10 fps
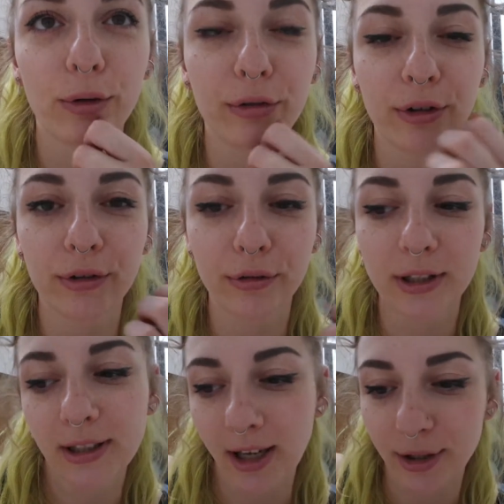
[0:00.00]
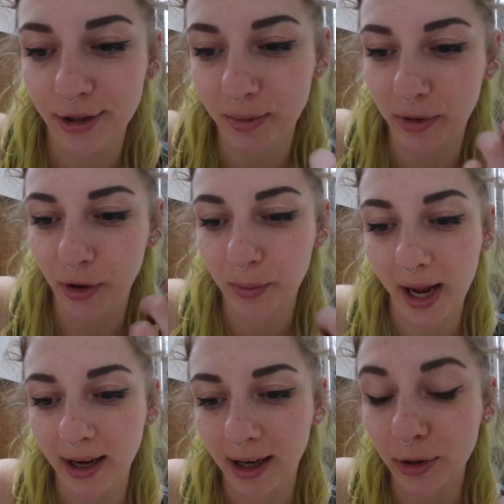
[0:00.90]
through stages with your
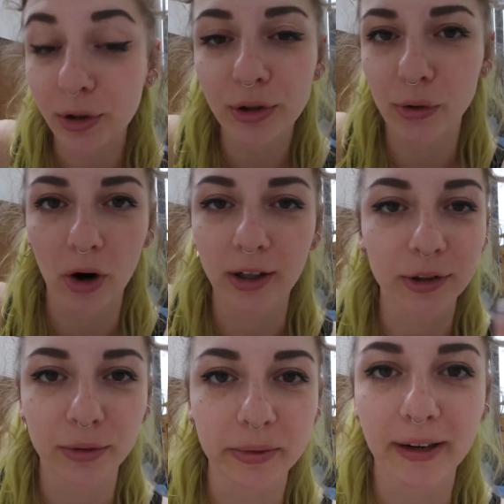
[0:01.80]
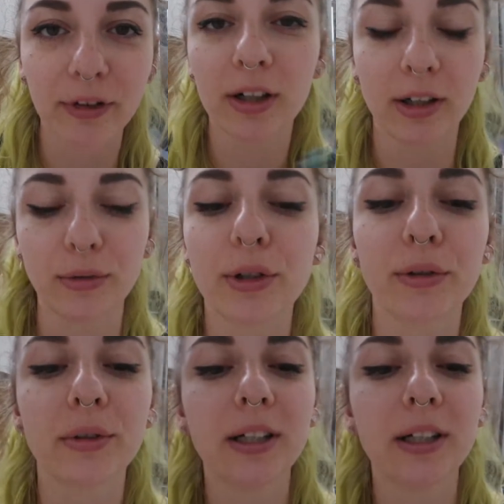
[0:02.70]
paintings or your drawings or whatever you do?